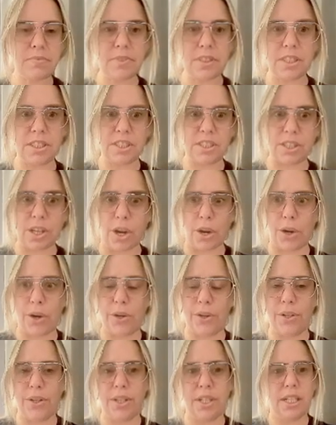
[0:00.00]

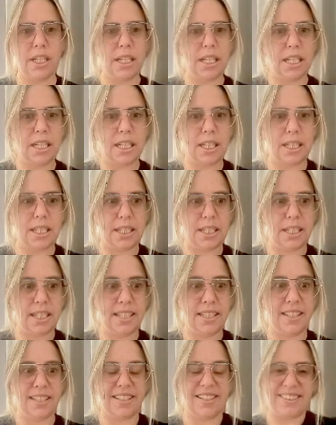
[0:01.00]
So
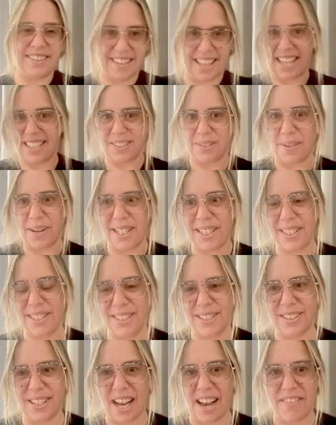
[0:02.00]
that's why you
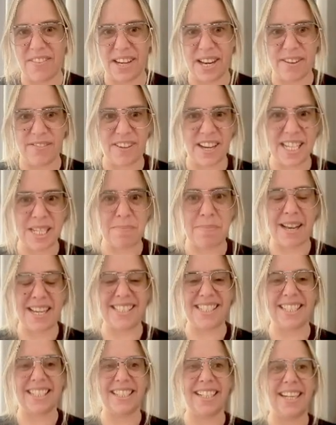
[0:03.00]
use IPFS
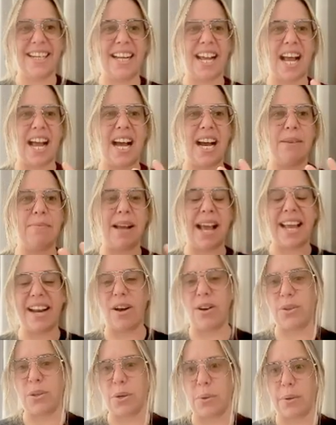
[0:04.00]
basically, and
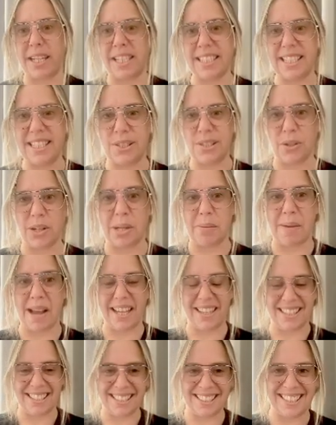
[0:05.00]
I'll quickly talk
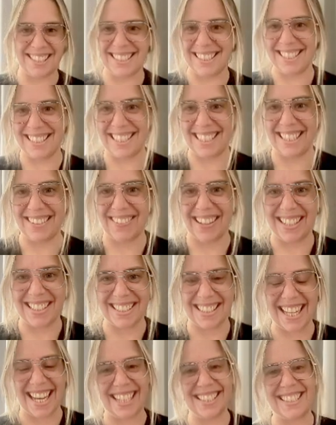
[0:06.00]
about this since it's in my
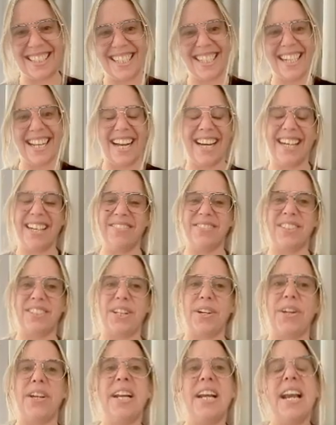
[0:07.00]
slides here.
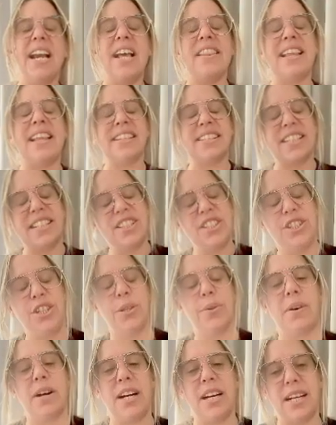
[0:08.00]
So there's a
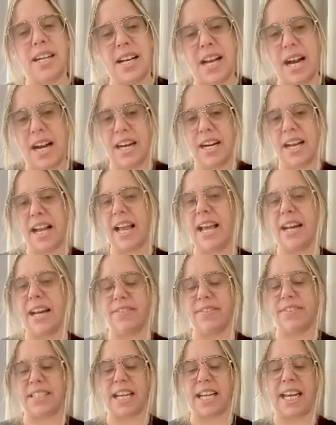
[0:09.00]
newer
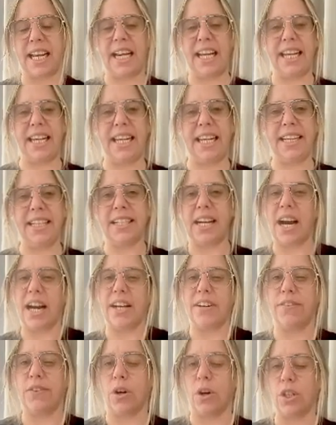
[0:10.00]
NFT
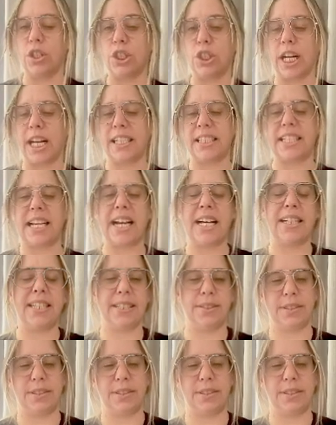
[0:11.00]
kind of contract out.